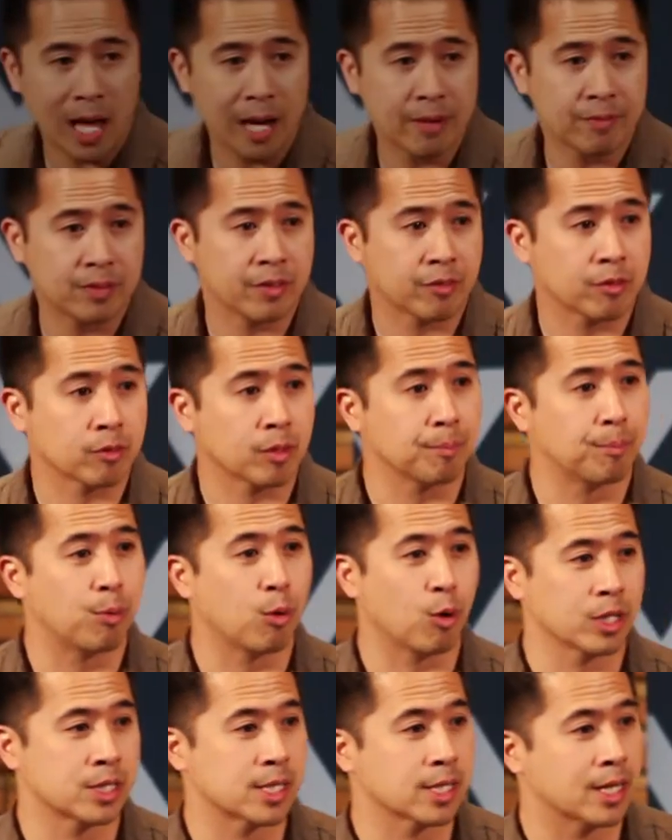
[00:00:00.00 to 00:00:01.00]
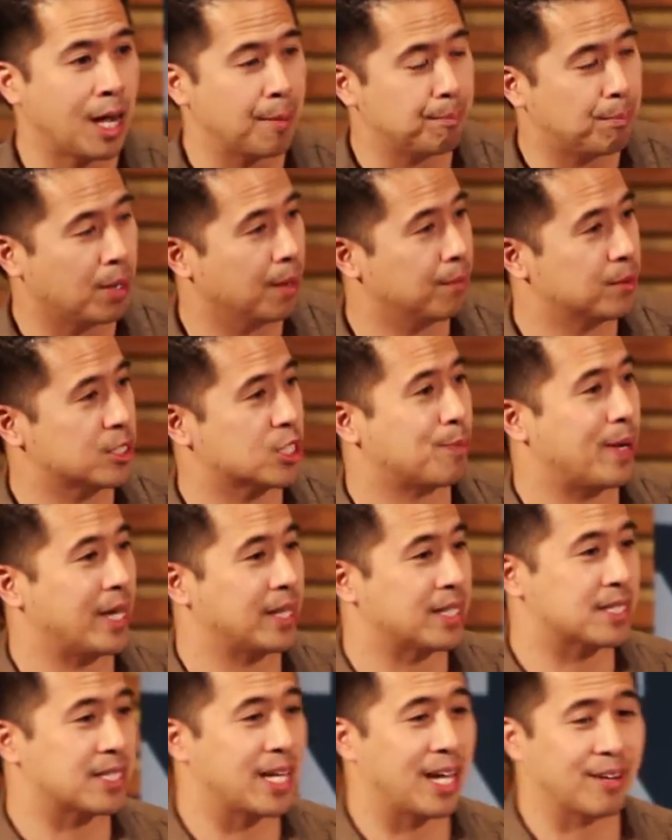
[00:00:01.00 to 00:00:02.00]
a lot of different reports and got published
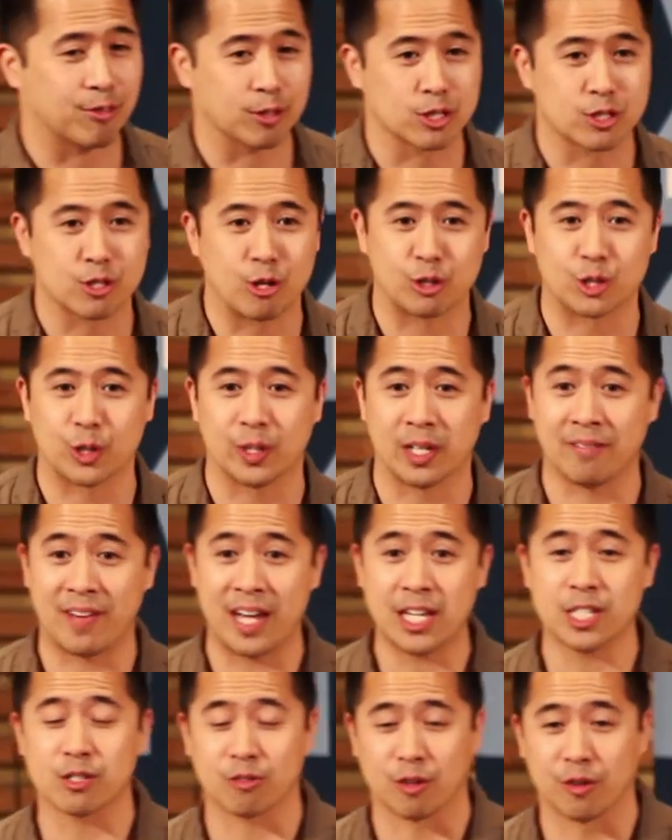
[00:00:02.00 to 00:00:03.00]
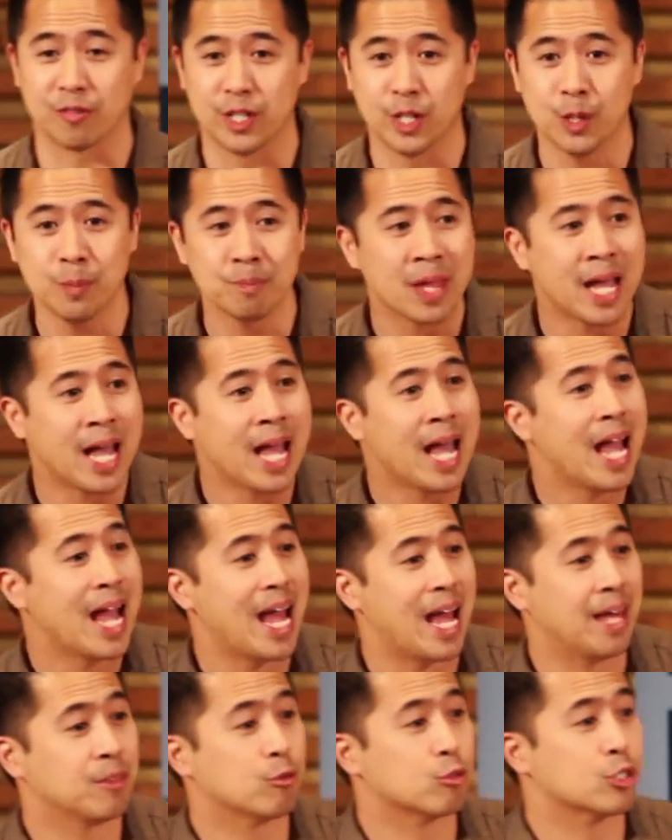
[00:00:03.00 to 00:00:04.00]
by the Stanford Social Innovation Review.
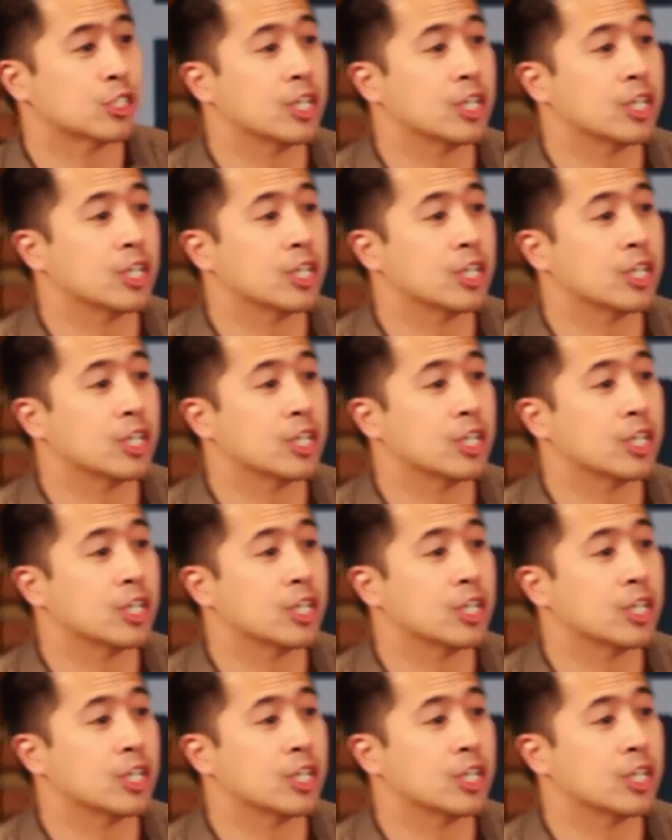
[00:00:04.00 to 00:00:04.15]
And there